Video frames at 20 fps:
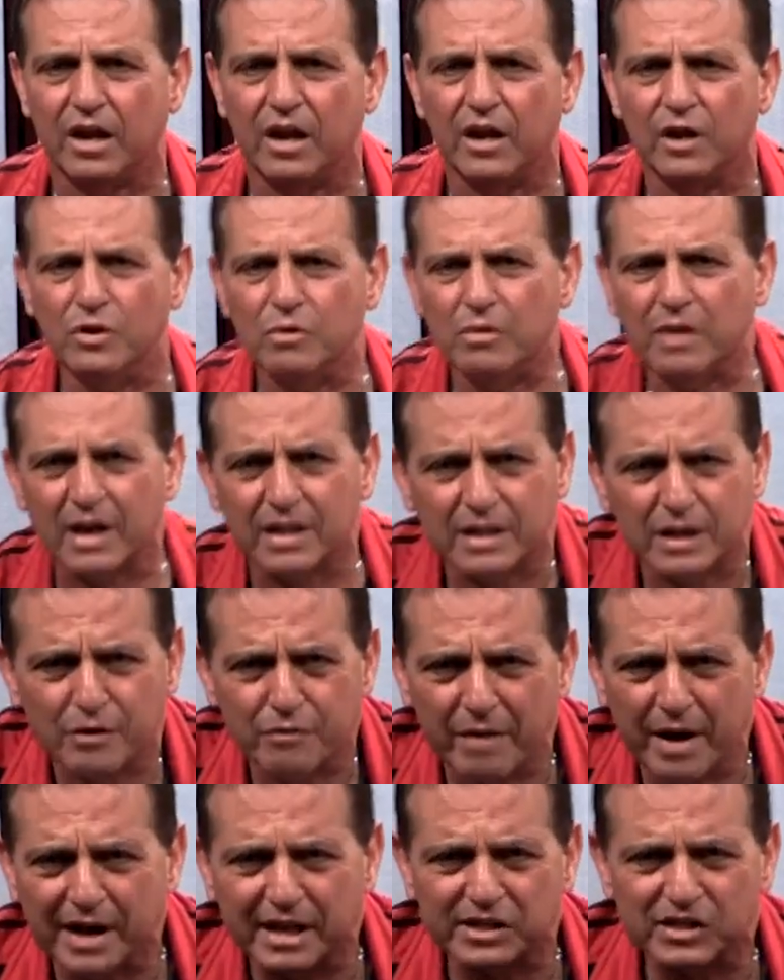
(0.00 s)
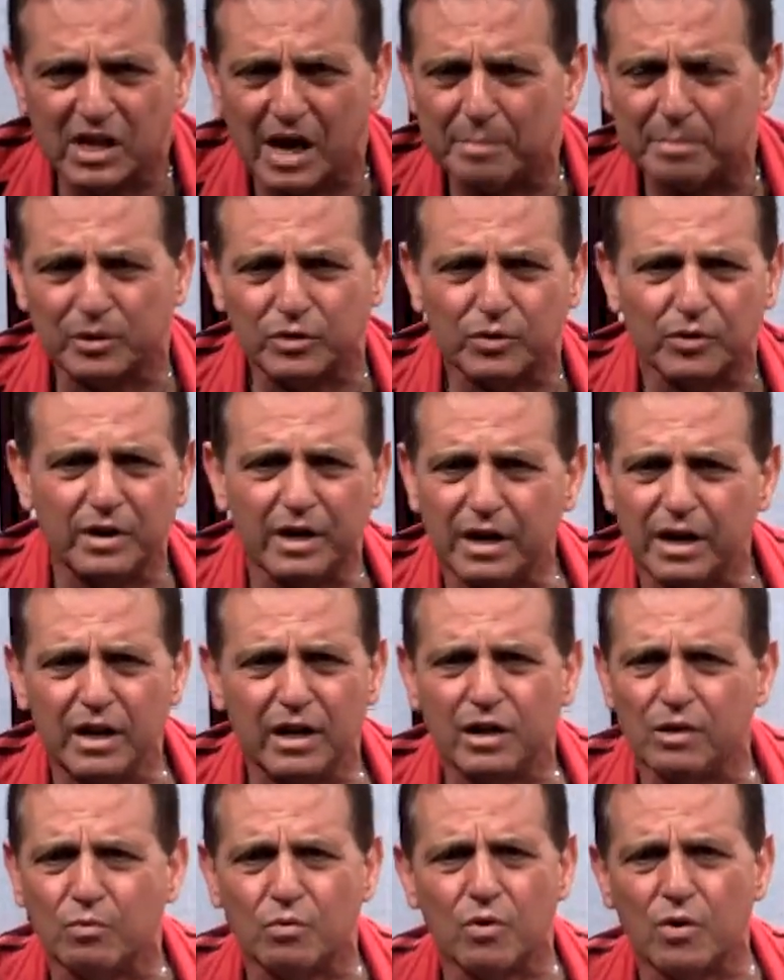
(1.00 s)
you got the greatest opportunity in
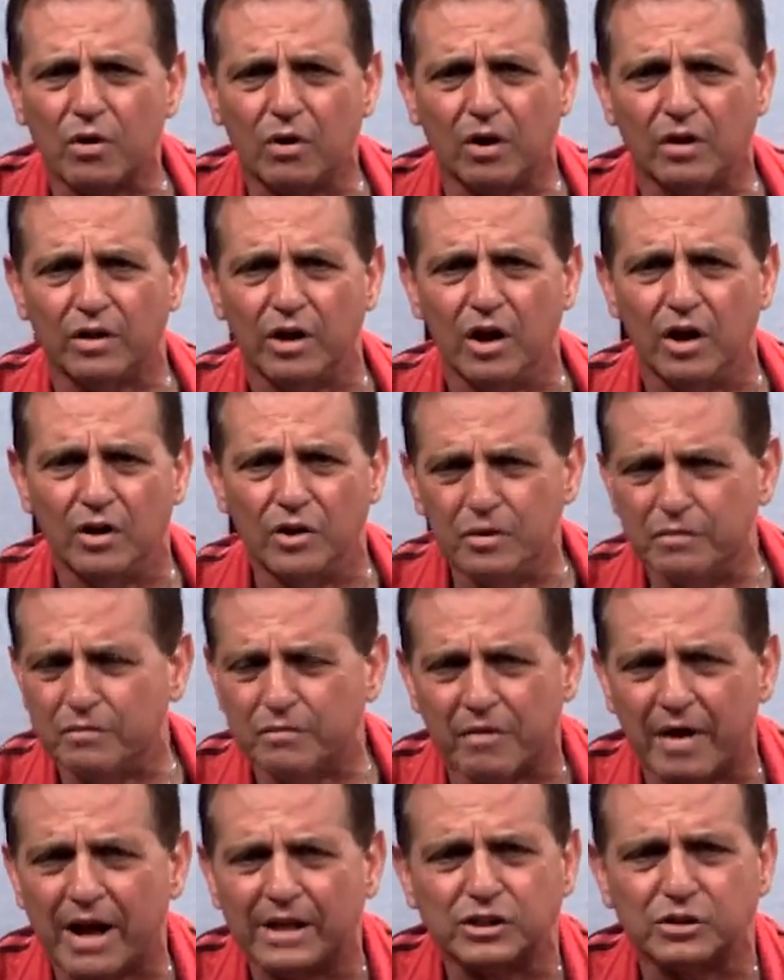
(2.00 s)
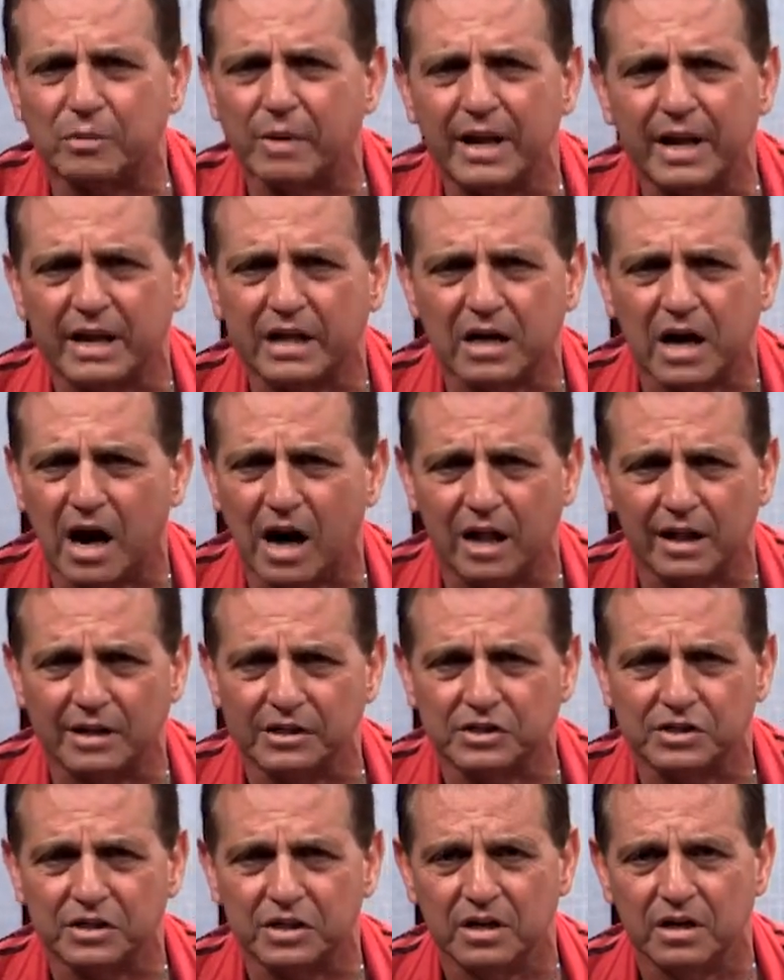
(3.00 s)
the world. You graduated
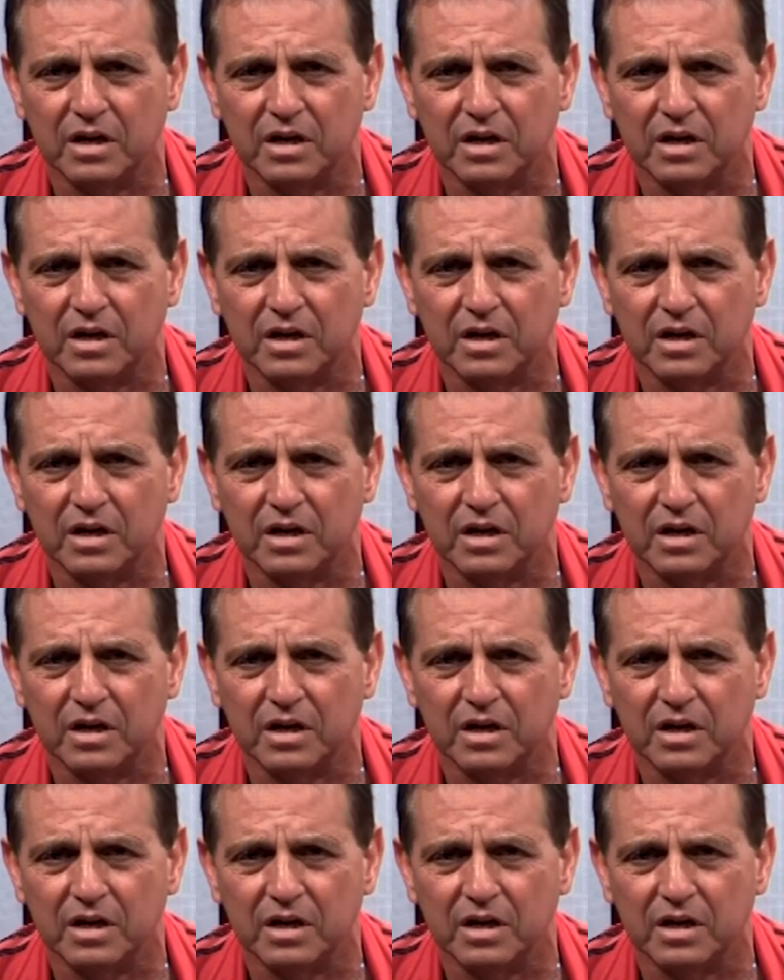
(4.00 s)
college.